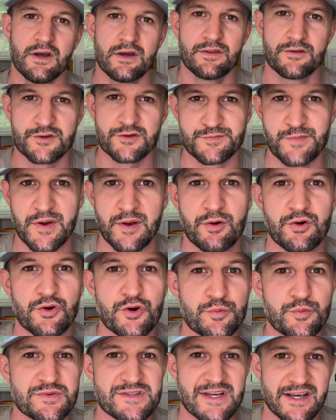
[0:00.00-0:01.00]
those big
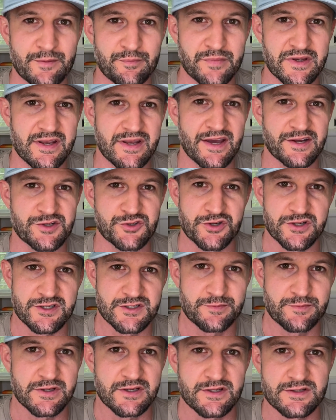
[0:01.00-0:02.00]
groups, it can be dangerous
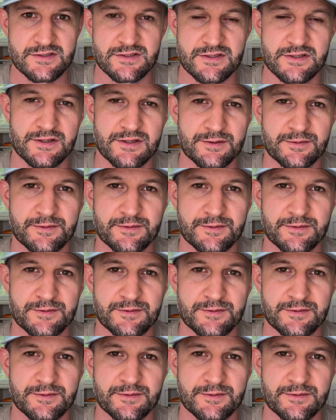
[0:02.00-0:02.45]
because